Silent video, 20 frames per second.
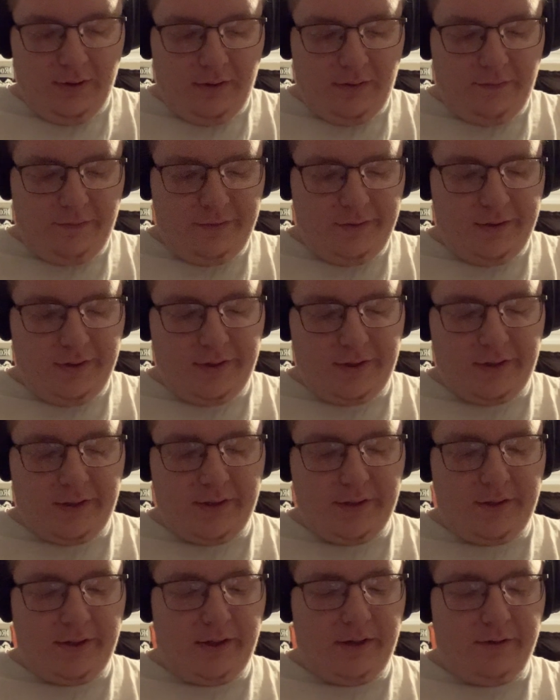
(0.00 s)
if you need to
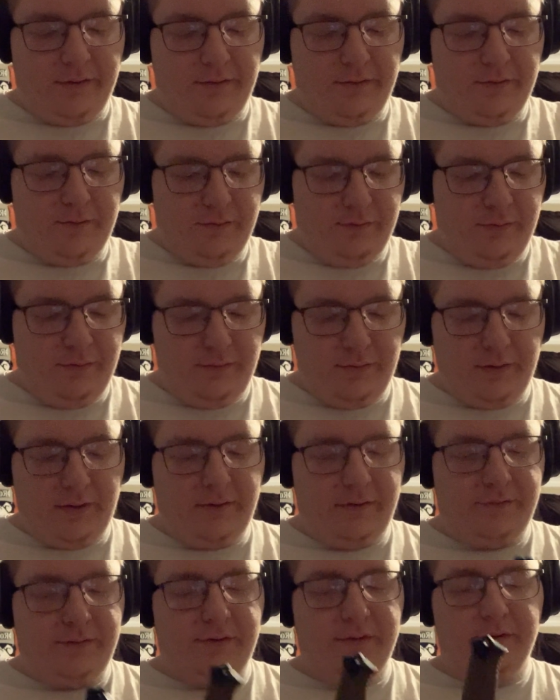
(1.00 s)
get out or
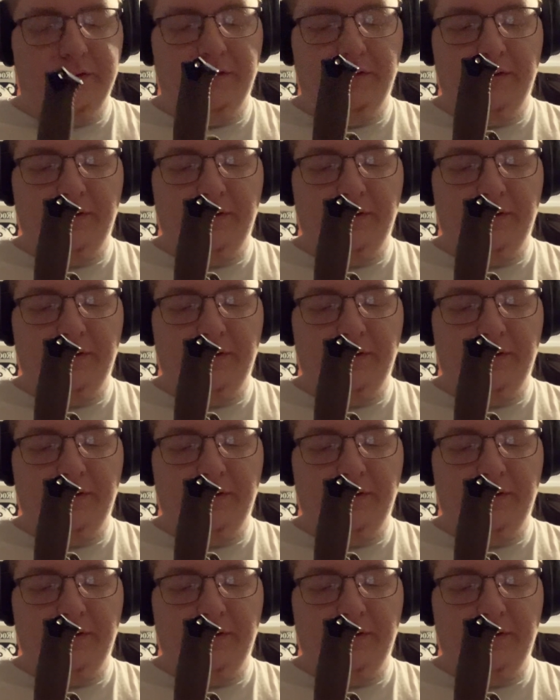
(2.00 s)
whatever.